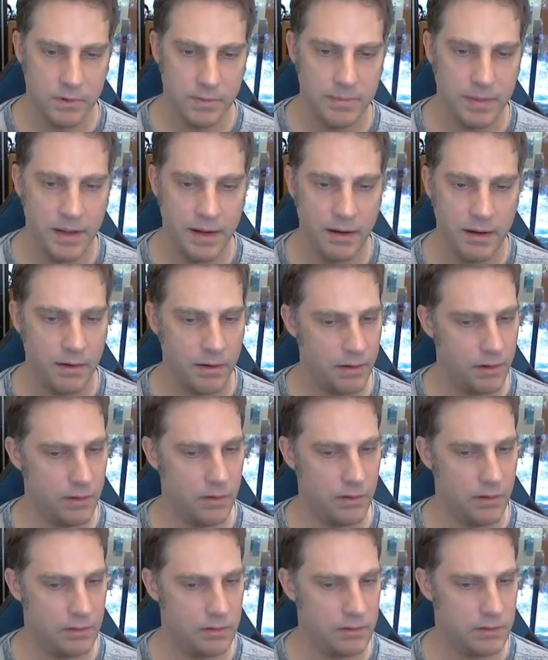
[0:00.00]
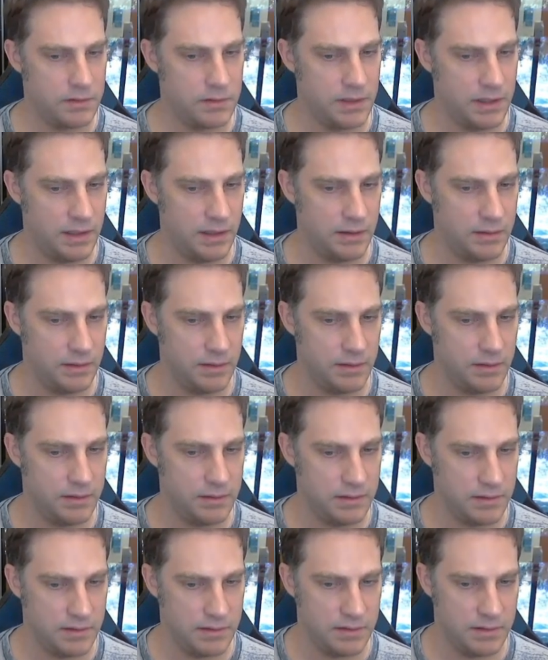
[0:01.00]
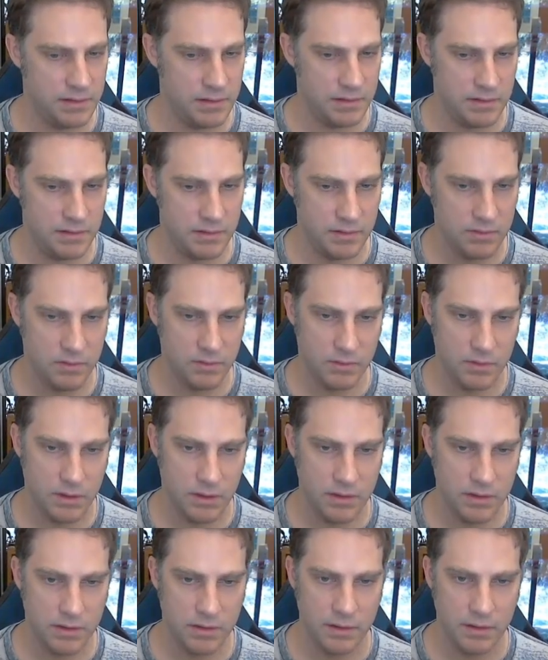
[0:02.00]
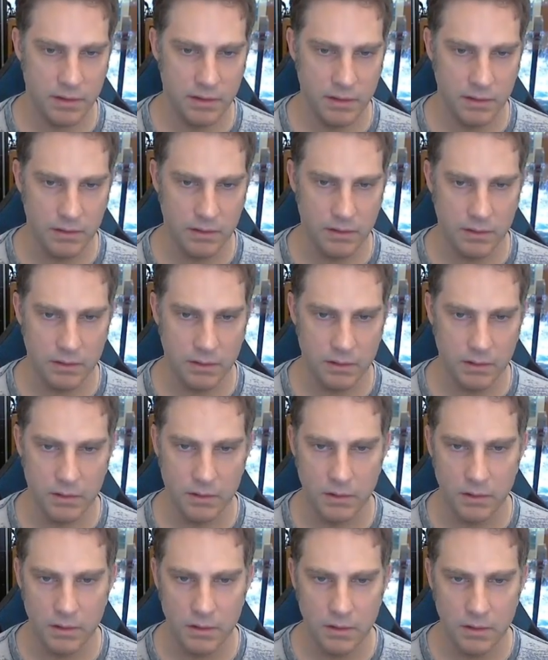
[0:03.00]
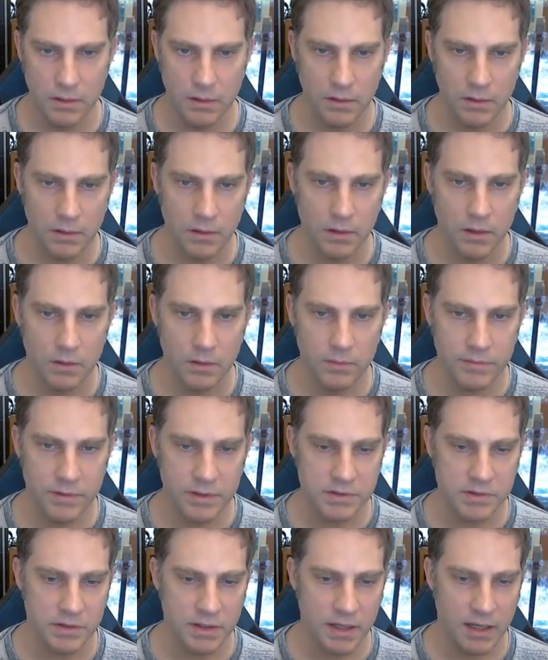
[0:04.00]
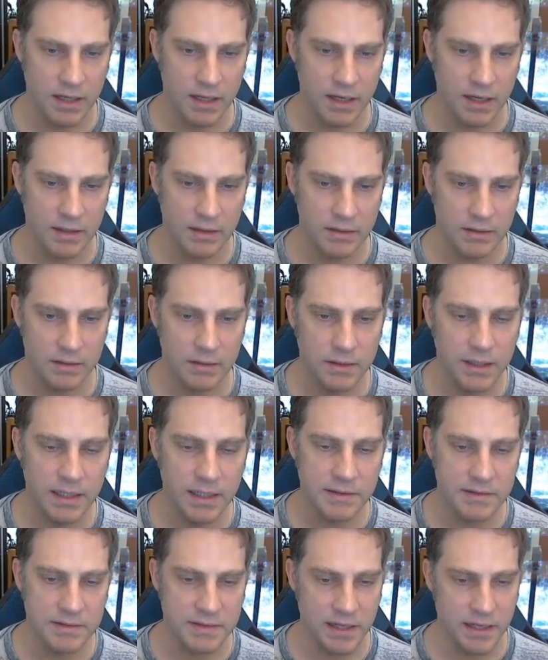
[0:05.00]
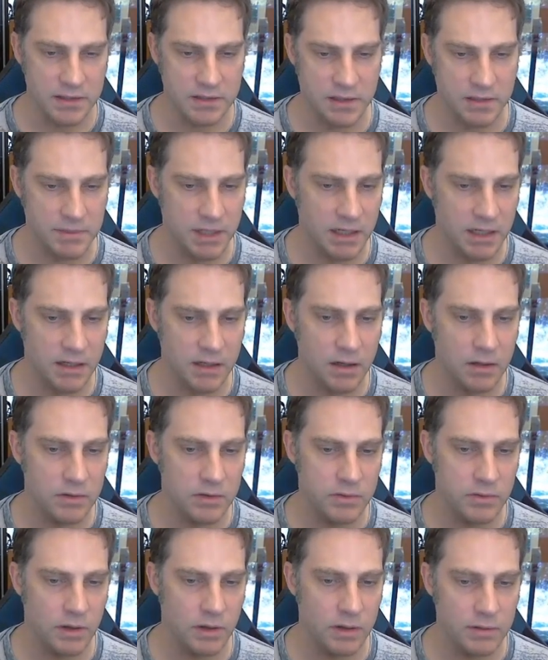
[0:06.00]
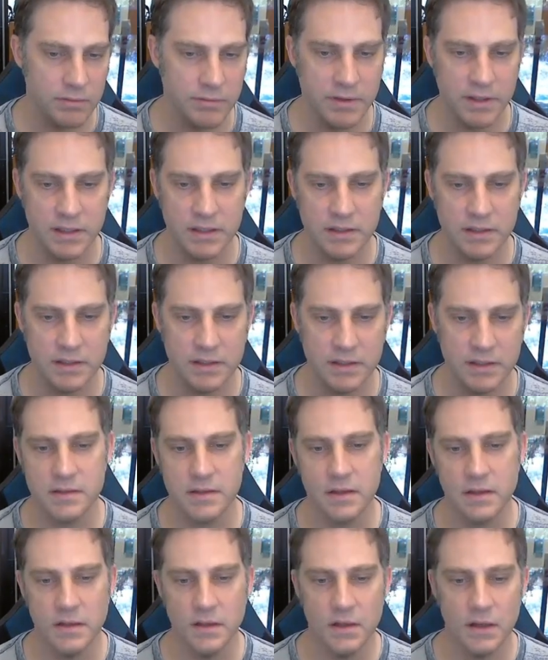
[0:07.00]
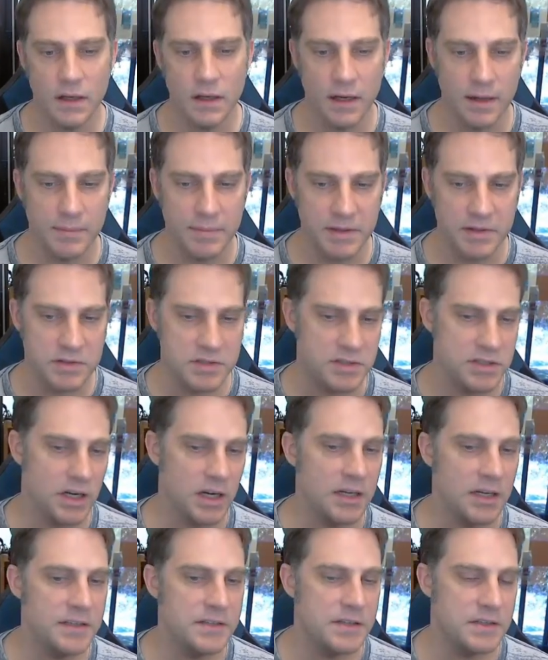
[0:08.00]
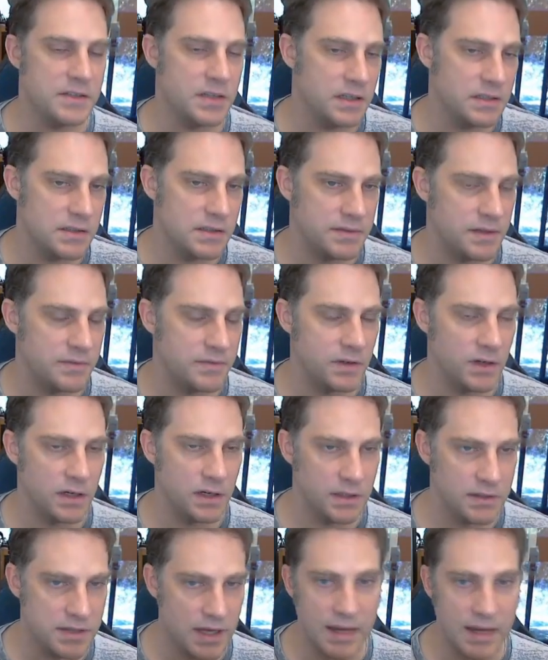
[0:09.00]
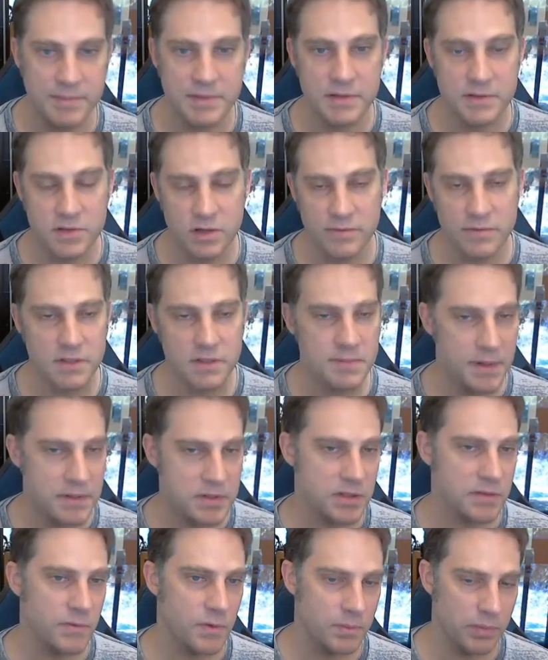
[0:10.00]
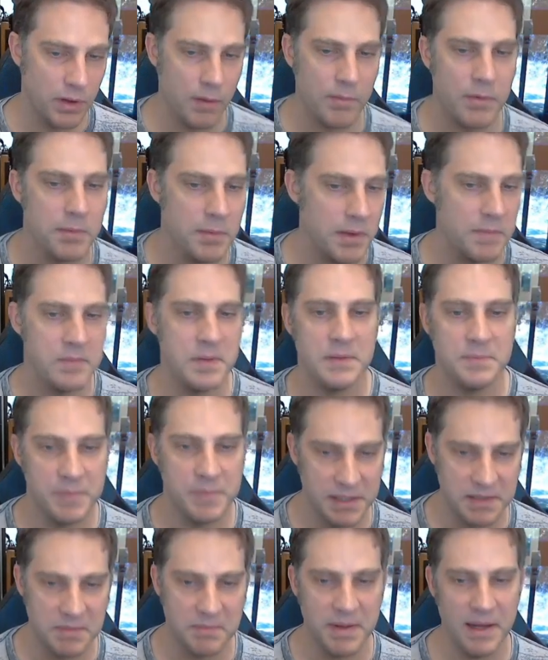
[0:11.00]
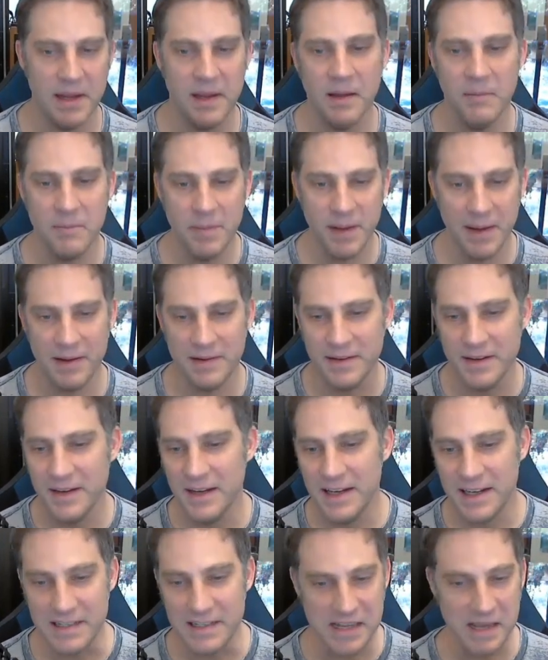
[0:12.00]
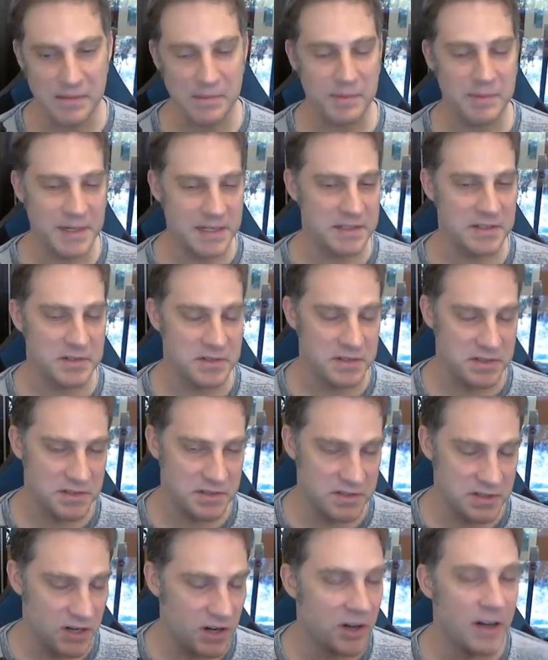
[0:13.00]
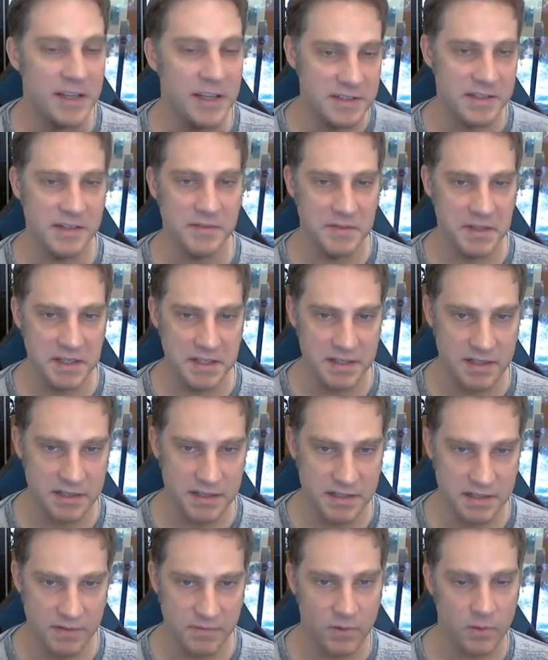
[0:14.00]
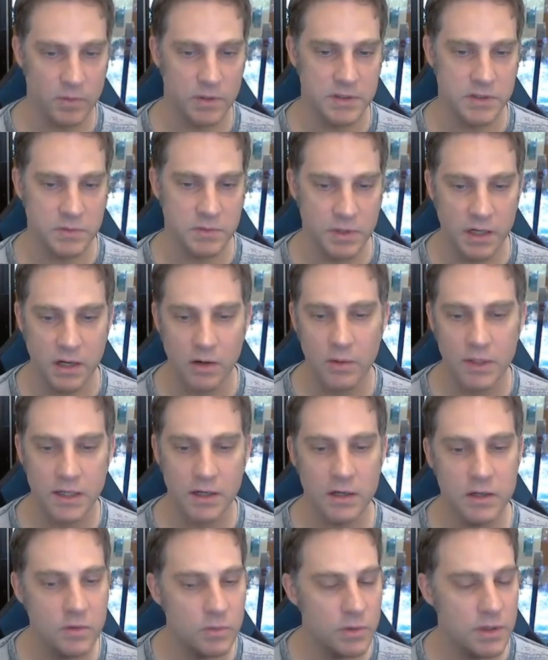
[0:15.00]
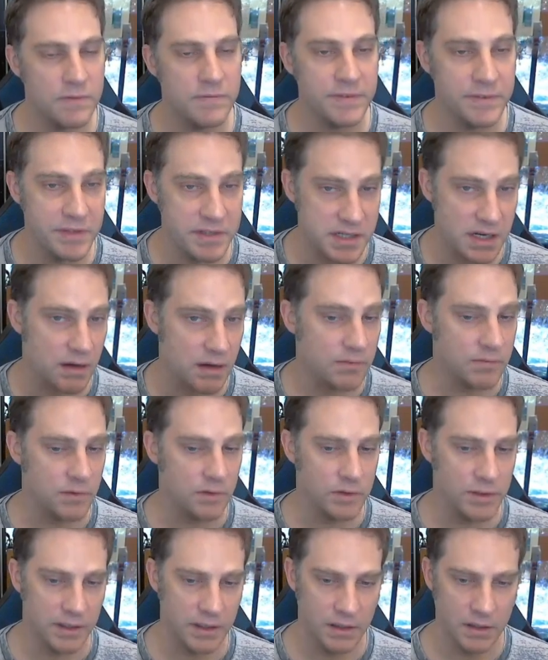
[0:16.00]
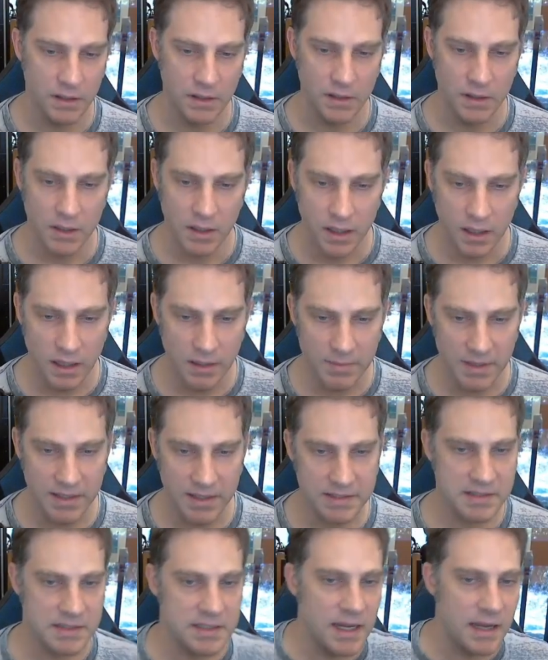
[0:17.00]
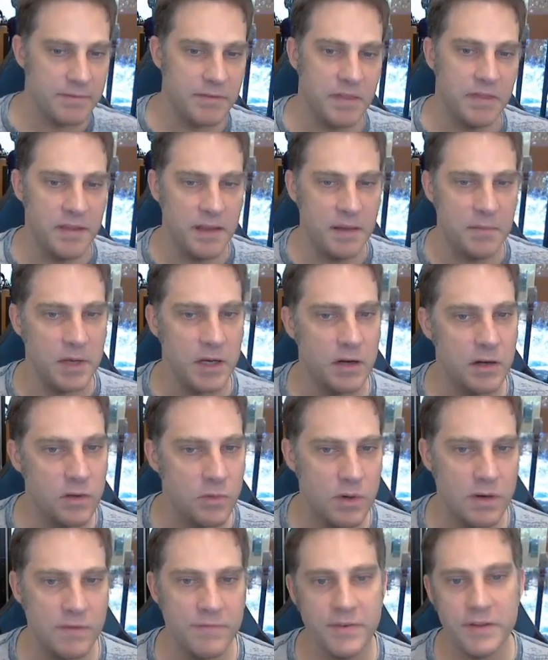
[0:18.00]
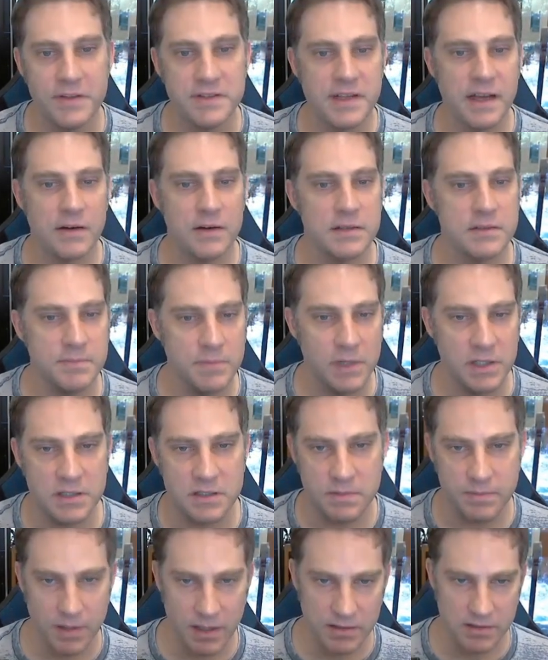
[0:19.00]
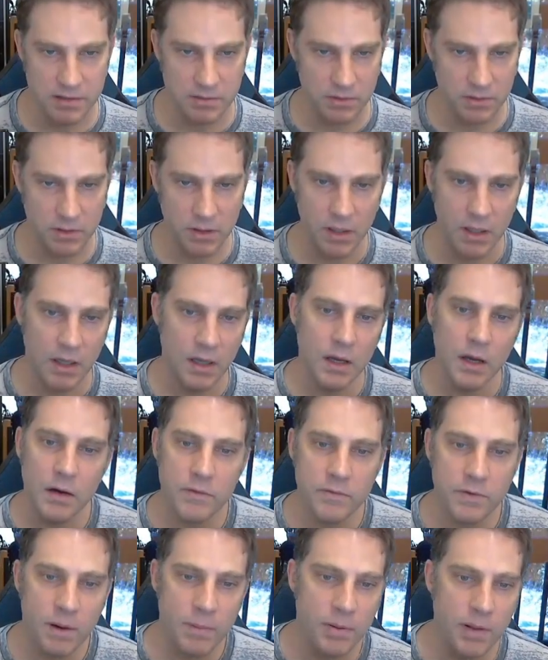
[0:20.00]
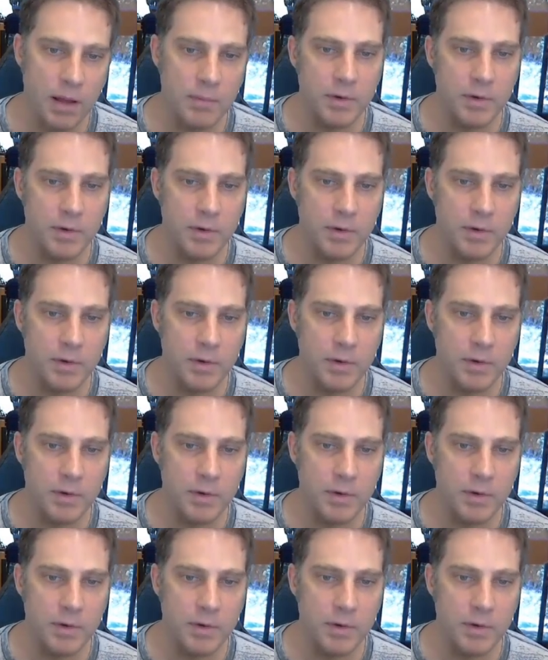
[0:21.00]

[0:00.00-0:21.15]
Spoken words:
Repair tankless water heater. We've also got leak detection. I'm not going to go do all of these, but there's tons and tons of different types of service, especially for plumber. I picked a bad example because there's tons of these different ones. You want to go in here and you want to fill this out fully. And that's kind of a theme here. You want to fill this out as much as possible. For a